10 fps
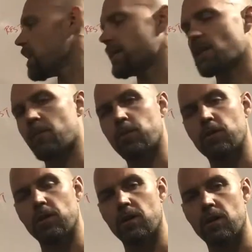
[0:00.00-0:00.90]
a
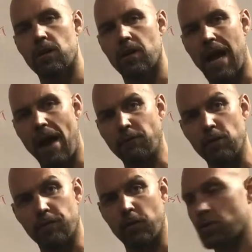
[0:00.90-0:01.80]
number after
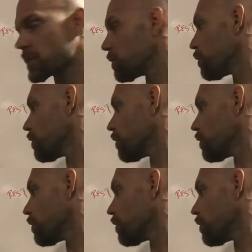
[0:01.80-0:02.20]
the first number,